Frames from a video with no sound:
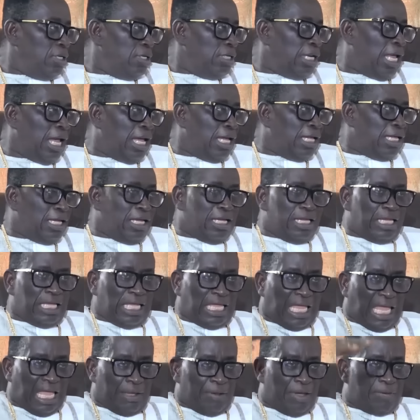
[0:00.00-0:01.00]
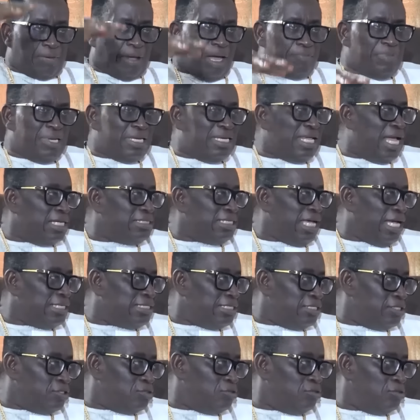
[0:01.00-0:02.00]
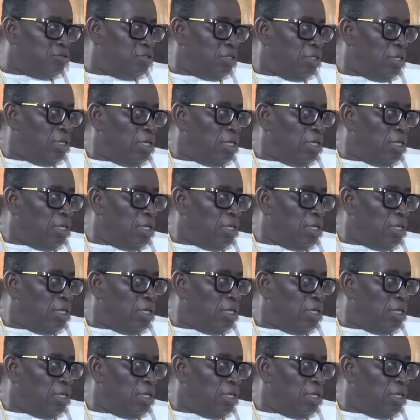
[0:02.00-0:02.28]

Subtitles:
Now, it may not be the assassins.